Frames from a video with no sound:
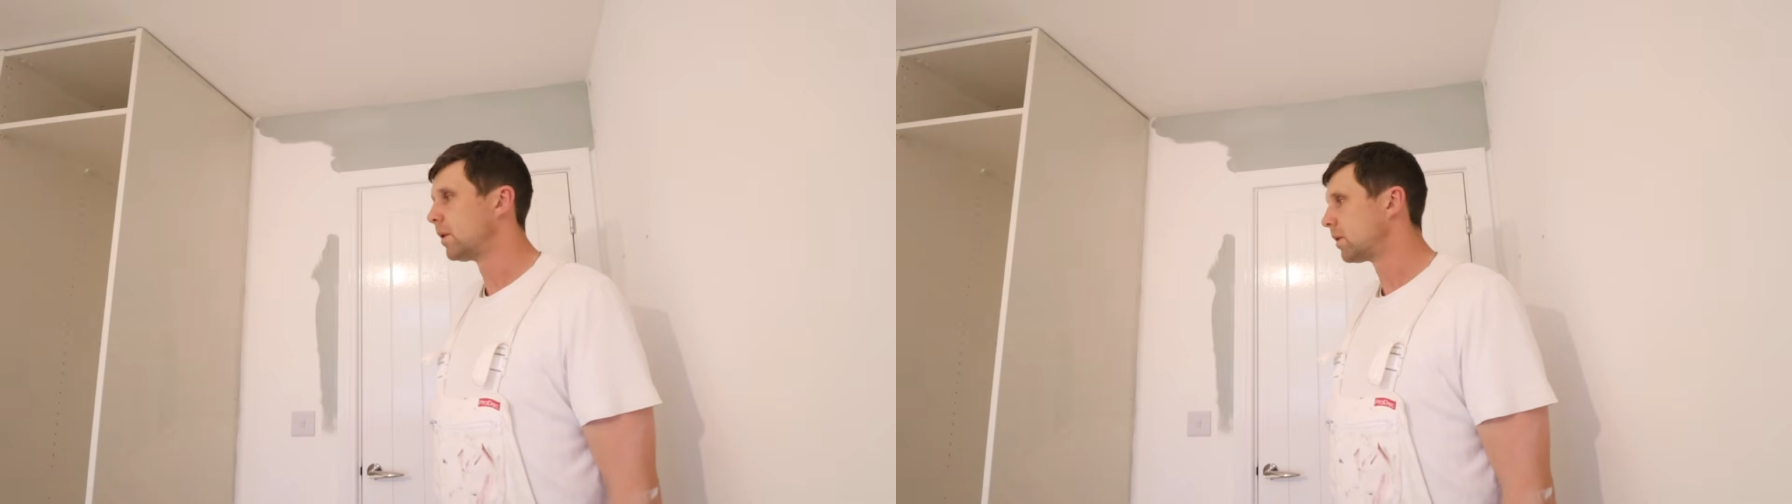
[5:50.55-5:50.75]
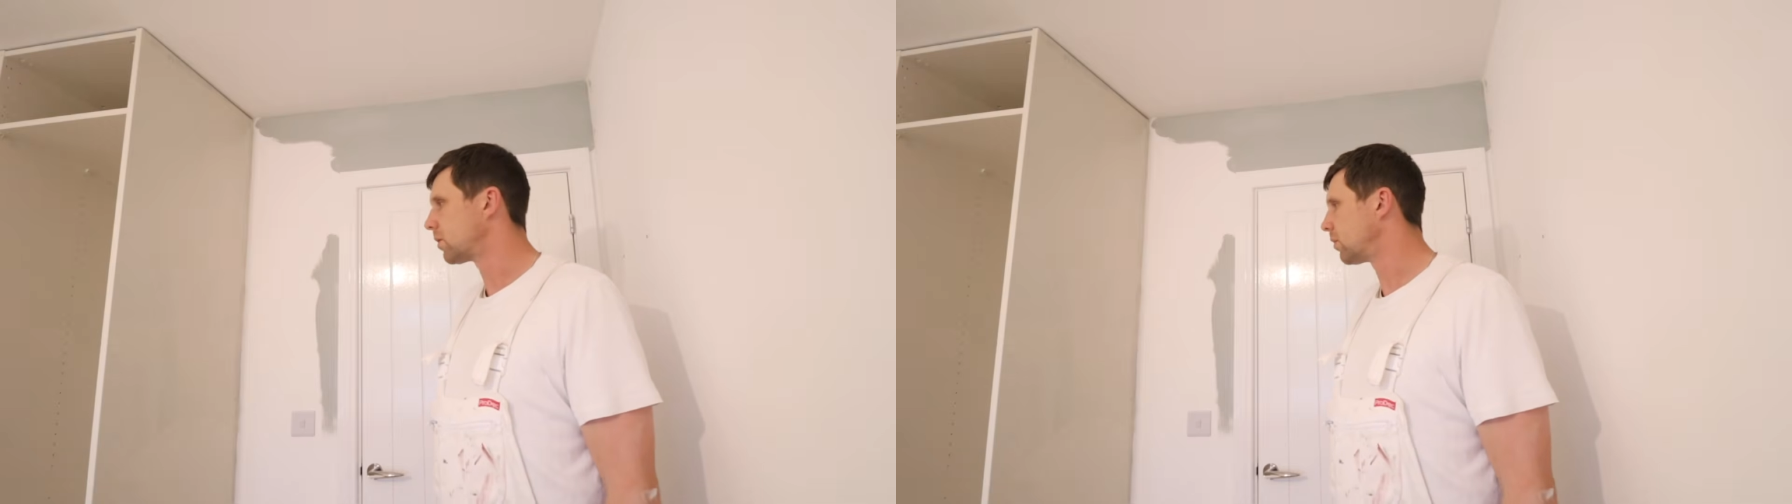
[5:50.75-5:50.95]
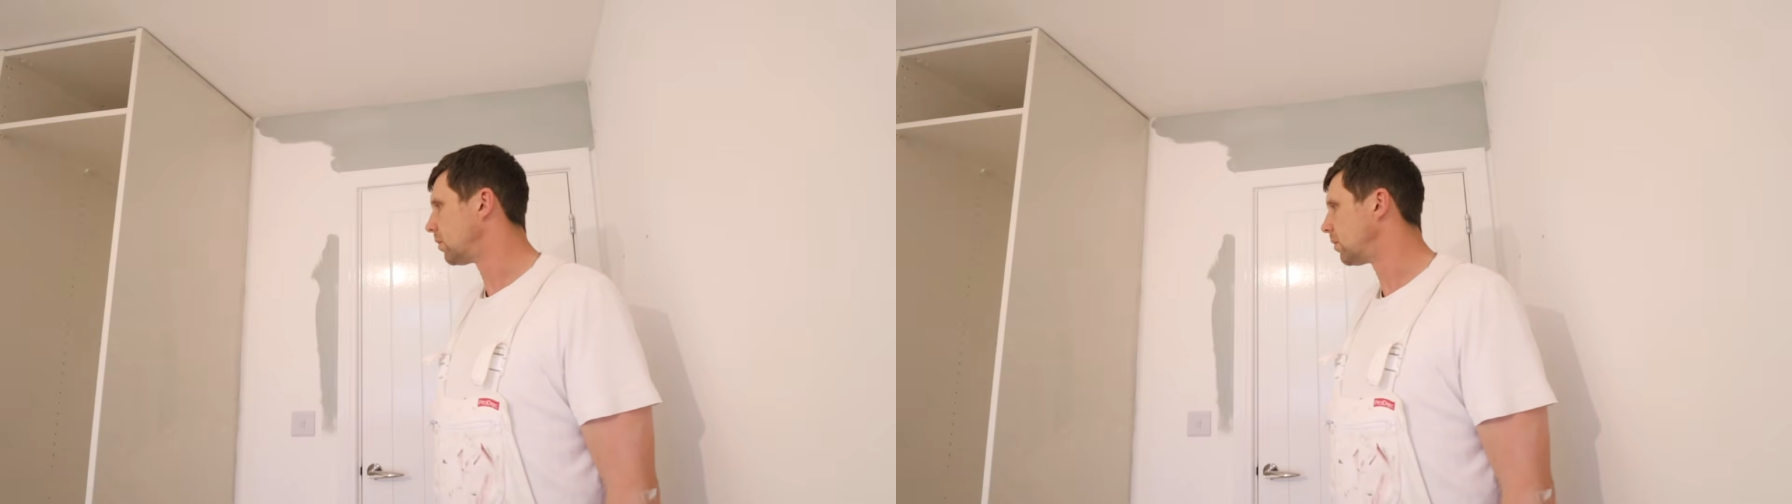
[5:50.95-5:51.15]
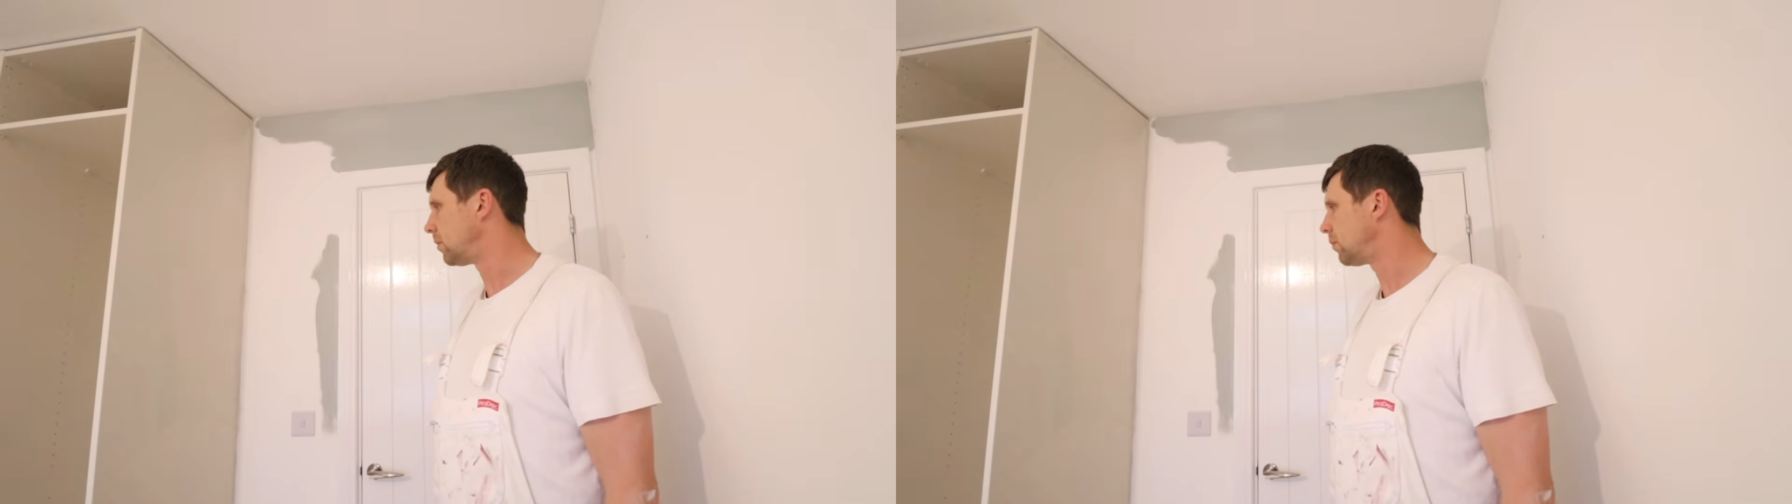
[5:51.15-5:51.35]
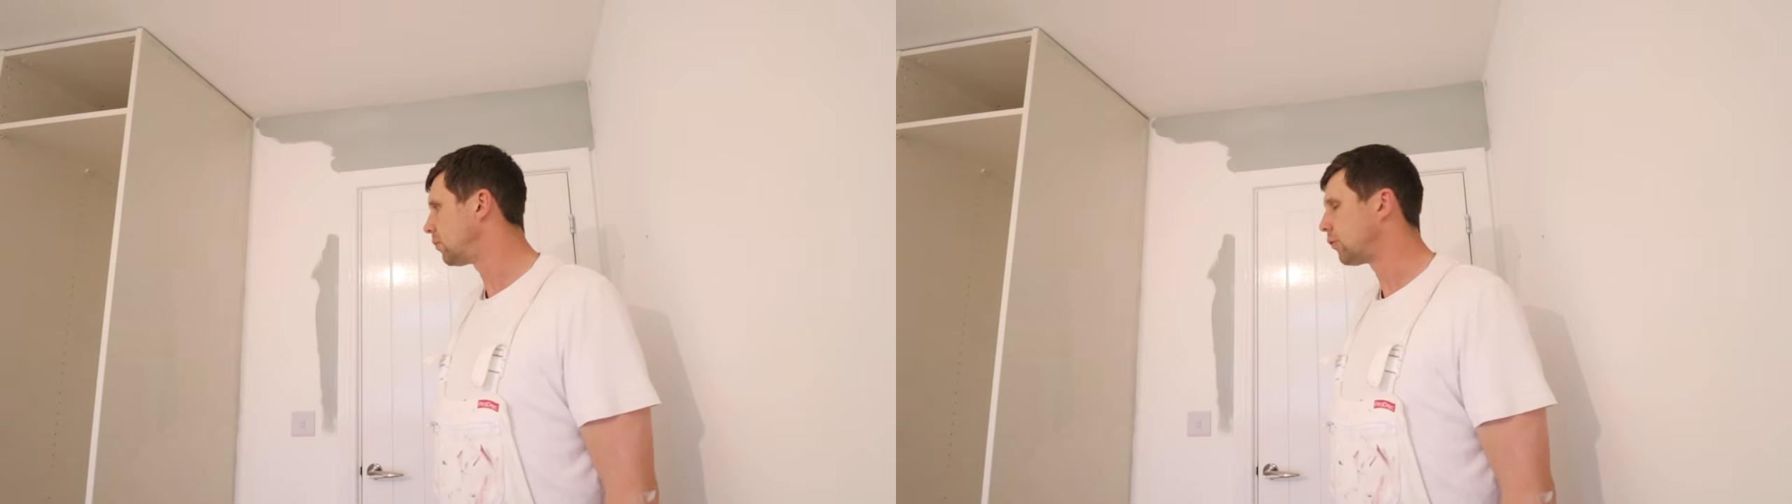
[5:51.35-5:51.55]
So
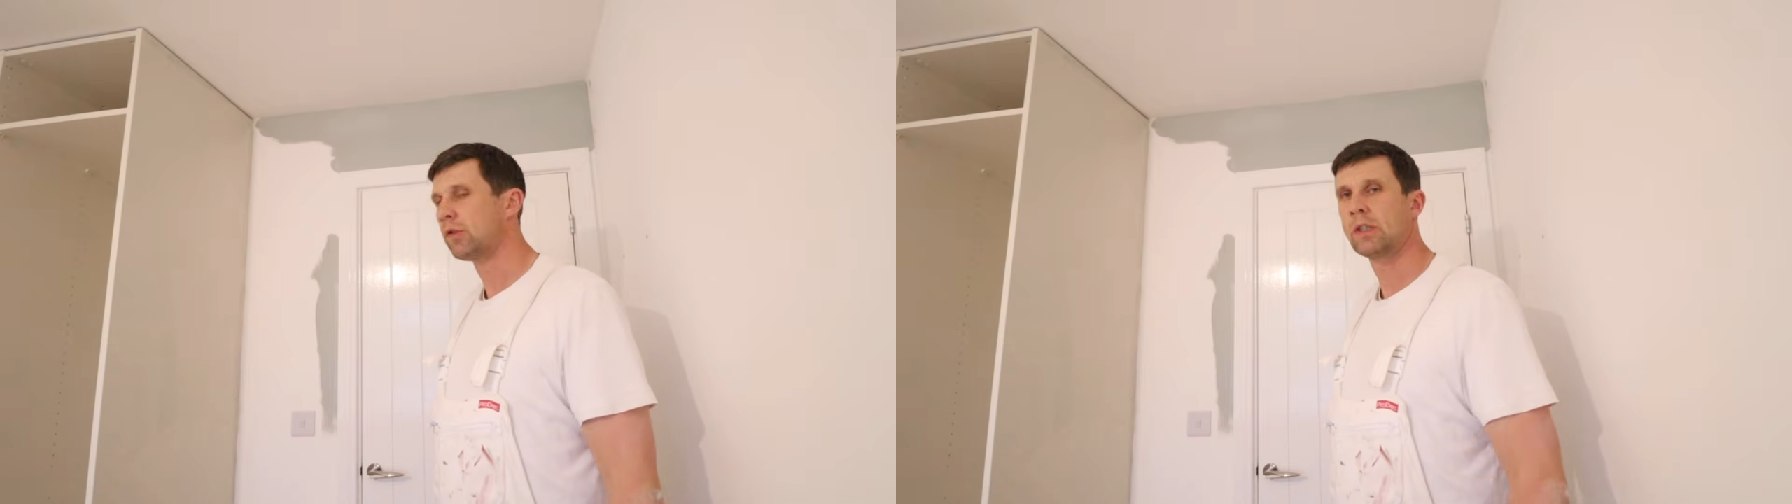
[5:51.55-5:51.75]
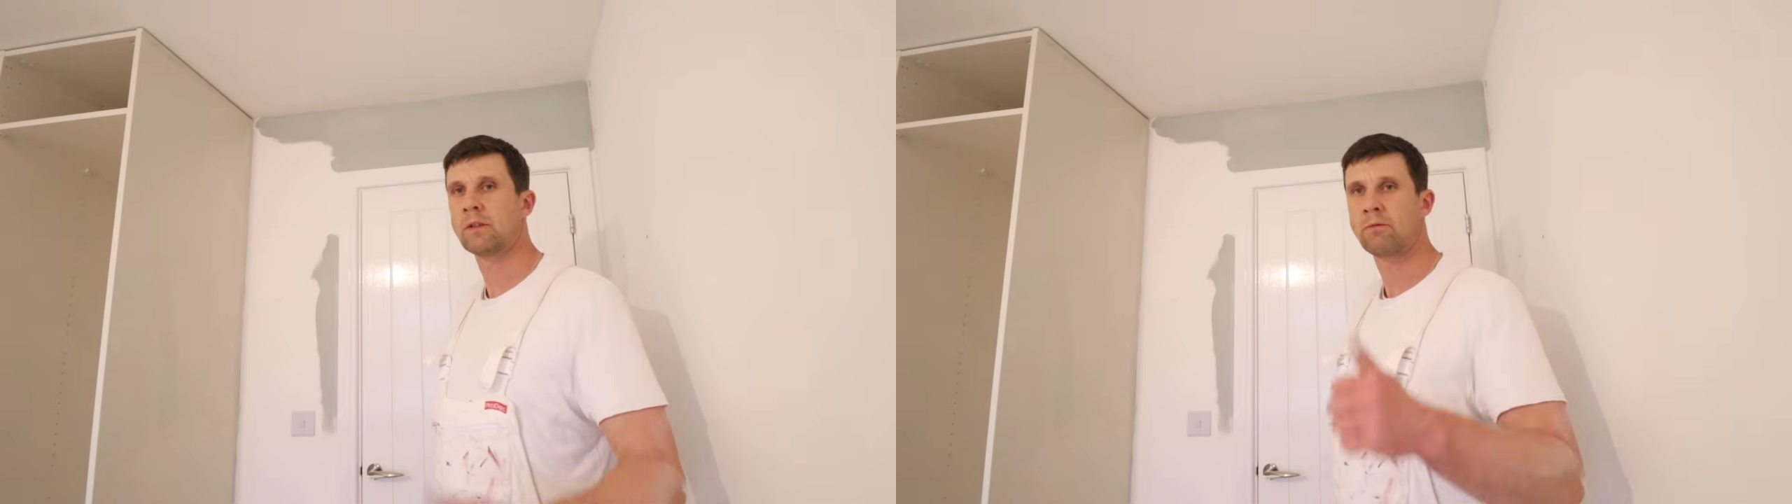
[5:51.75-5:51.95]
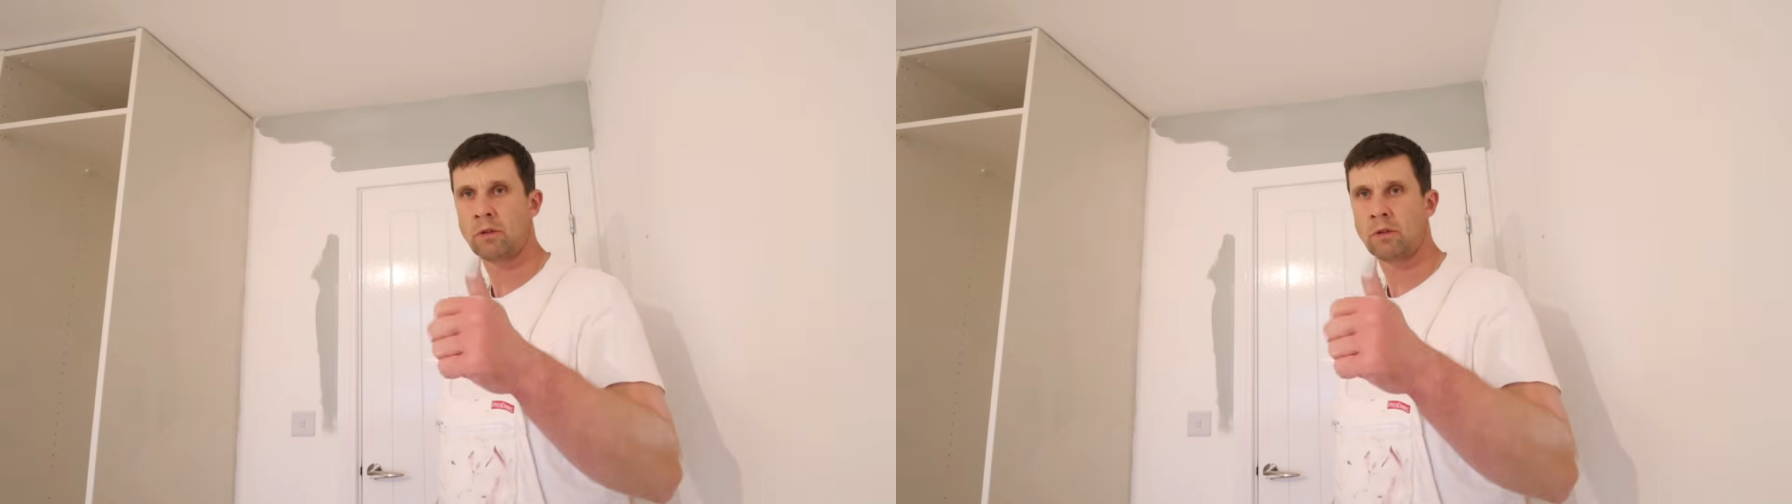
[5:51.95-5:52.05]
yeah,